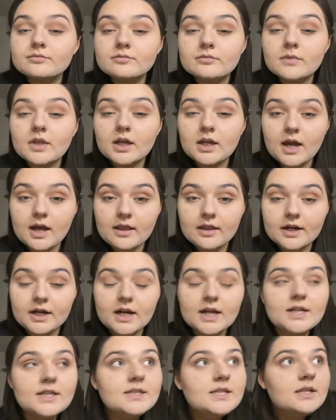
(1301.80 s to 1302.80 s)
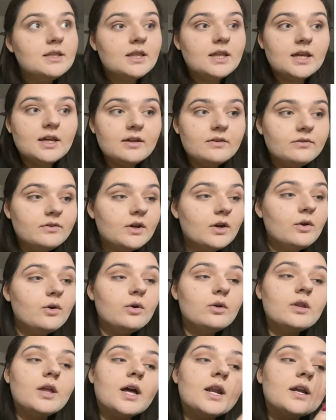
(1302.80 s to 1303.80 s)
color. It doesn't leave a
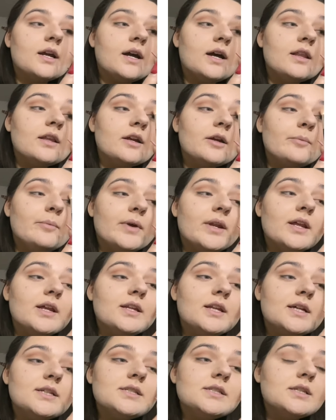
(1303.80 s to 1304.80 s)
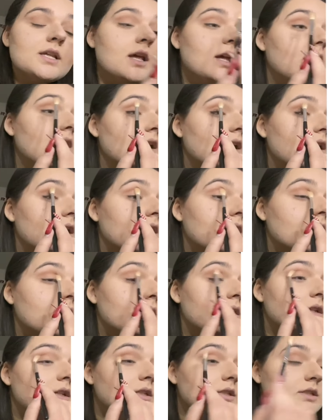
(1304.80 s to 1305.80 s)
whole lot of color, but it does
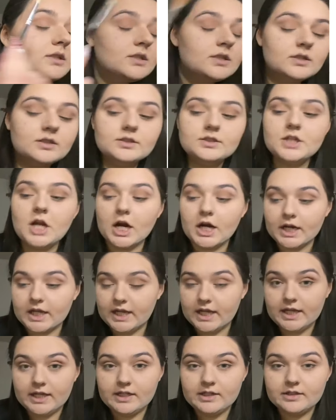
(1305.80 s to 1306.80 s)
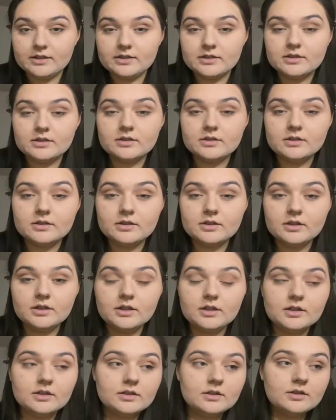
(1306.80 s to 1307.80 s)
darken
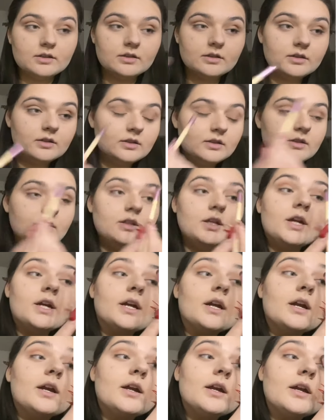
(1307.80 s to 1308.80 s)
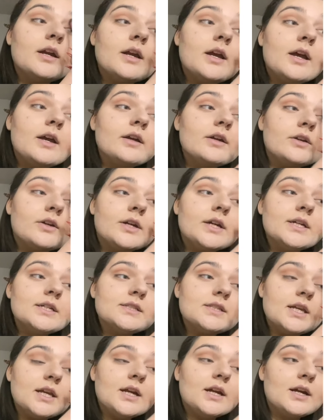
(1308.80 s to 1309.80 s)
your crease
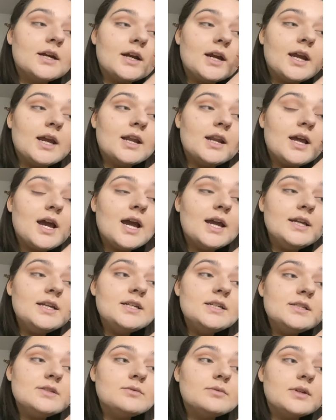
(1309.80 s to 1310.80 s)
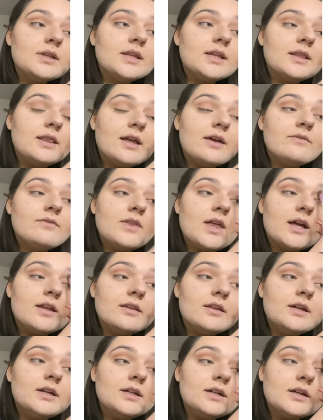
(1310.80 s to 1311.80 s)
here, and I just really love that
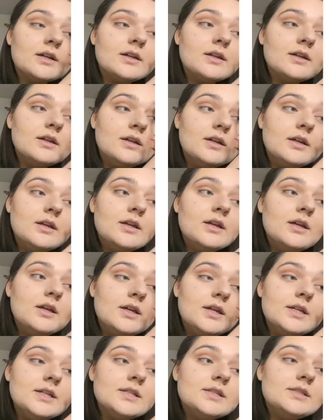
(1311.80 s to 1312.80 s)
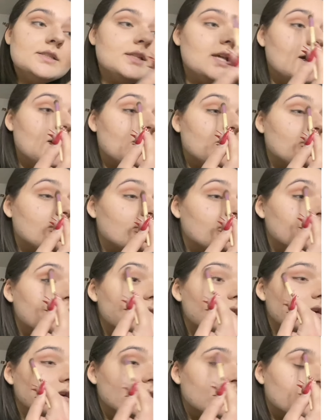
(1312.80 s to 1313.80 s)
look. So
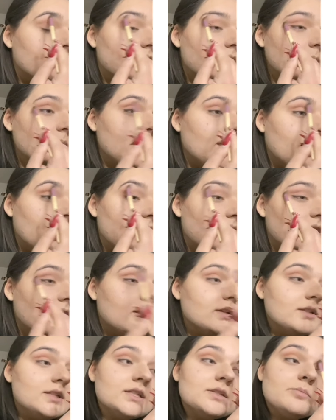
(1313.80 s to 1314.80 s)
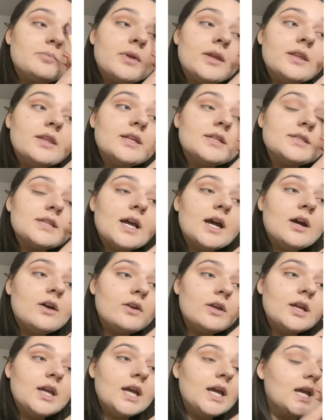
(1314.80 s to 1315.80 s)
from there, I'll just blend this out
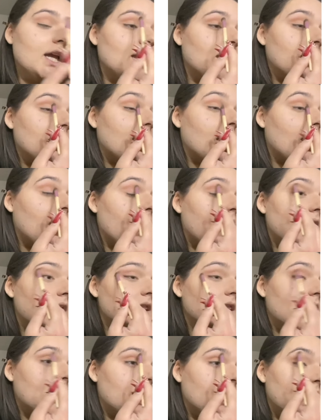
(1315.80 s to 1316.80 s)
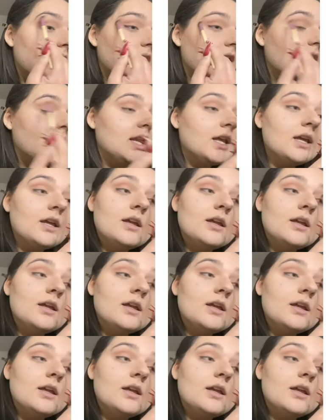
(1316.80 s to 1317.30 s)
again, and then